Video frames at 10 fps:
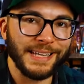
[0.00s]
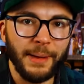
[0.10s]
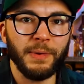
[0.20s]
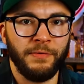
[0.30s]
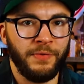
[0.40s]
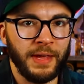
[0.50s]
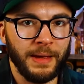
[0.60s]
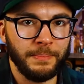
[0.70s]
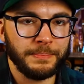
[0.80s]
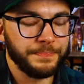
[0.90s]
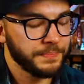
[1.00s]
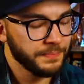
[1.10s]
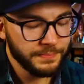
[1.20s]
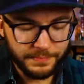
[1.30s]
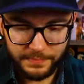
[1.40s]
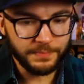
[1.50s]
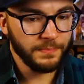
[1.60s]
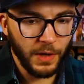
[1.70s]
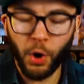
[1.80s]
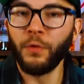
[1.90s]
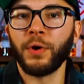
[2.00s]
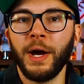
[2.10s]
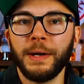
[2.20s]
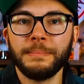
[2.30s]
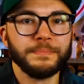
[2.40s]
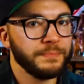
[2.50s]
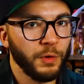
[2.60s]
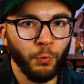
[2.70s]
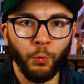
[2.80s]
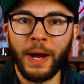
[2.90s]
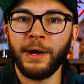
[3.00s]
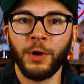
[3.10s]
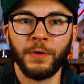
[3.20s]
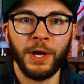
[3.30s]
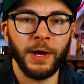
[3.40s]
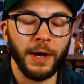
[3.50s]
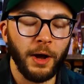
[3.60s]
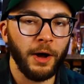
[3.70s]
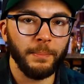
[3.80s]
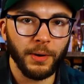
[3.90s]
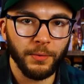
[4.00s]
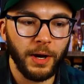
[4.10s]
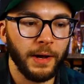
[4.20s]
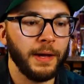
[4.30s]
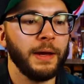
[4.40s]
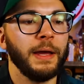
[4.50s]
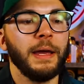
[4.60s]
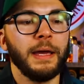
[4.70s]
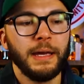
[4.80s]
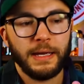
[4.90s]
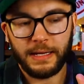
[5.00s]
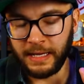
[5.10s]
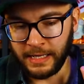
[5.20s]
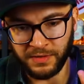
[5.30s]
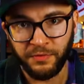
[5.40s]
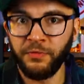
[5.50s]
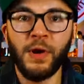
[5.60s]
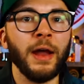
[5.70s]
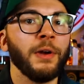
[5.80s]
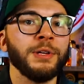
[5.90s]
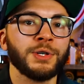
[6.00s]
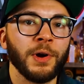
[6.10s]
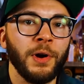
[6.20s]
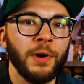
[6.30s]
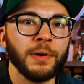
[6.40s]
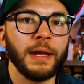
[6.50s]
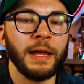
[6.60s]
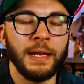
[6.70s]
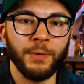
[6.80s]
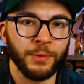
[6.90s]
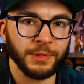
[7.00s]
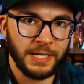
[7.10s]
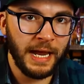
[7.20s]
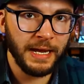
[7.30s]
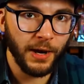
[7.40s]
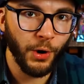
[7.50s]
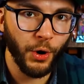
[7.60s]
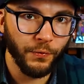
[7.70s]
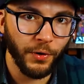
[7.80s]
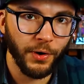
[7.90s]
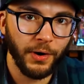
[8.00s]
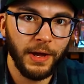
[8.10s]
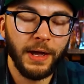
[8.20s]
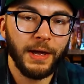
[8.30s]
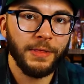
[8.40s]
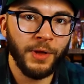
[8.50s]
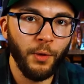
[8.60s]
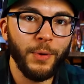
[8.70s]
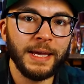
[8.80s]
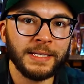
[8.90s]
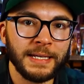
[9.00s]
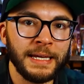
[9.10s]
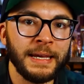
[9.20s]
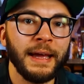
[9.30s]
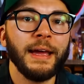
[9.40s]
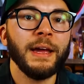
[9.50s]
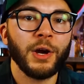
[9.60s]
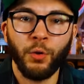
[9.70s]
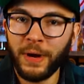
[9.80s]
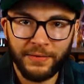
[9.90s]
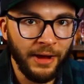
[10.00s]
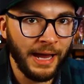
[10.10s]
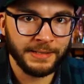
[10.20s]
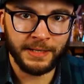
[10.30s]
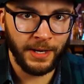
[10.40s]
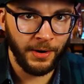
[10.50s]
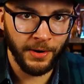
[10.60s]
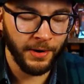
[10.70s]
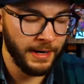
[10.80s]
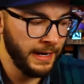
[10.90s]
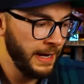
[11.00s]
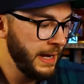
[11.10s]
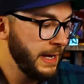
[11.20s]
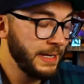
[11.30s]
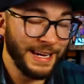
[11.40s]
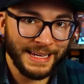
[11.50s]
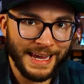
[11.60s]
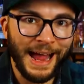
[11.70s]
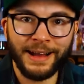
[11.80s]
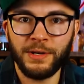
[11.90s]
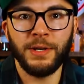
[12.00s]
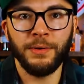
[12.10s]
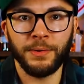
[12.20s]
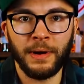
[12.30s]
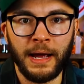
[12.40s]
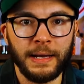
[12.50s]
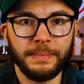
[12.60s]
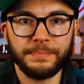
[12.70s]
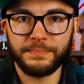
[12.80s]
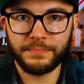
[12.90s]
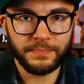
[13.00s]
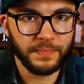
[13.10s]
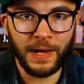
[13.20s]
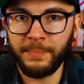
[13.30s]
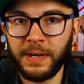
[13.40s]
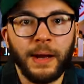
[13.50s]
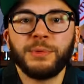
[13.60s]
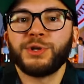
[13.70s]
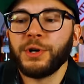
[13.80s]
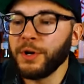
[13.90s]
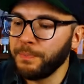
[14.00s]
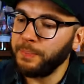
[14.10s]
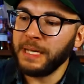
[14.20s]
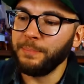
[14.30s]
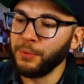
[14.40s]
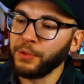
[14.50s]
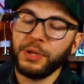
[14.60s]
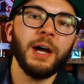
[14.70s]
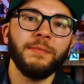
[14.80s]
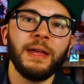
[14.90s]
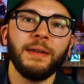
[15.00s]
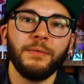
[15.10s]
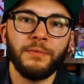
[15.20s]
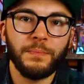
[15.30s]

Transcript: some of them overdone, way overdone. Amburana is very strong and it will take over the whiskey quick, fast, and in a hurry. You gotta do it right. I mean, I'm sure people love it